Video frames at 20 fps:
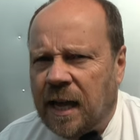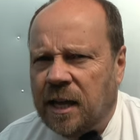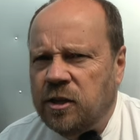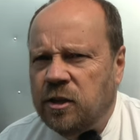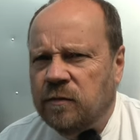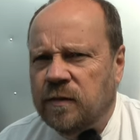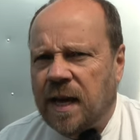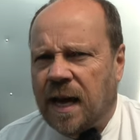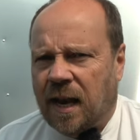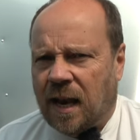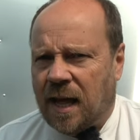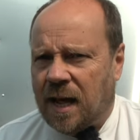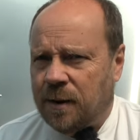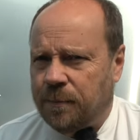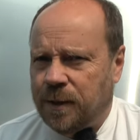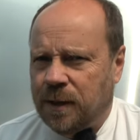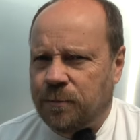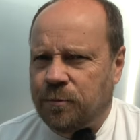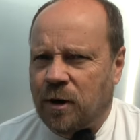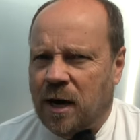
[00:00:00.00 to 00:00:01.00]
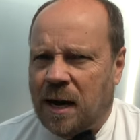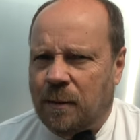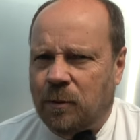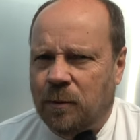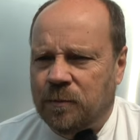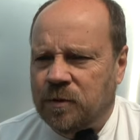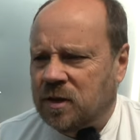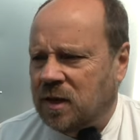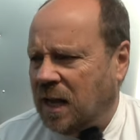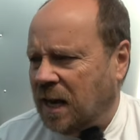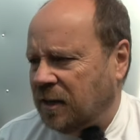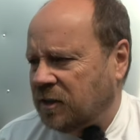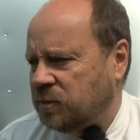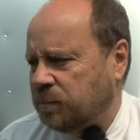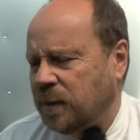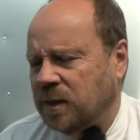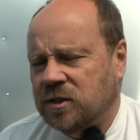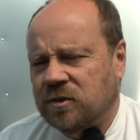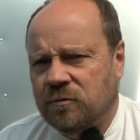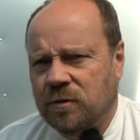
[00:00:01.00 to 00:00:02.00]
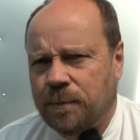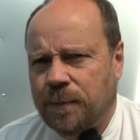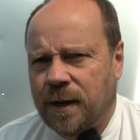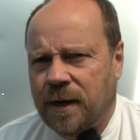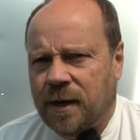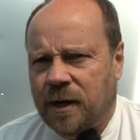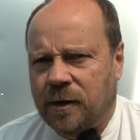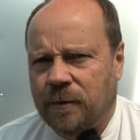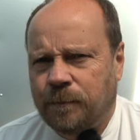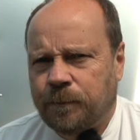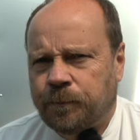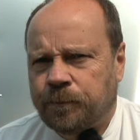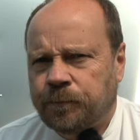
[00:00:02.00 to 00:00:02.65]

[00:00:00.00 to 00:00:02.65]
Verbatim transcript: and you've got a lot of big problems, a lot of expensive repair.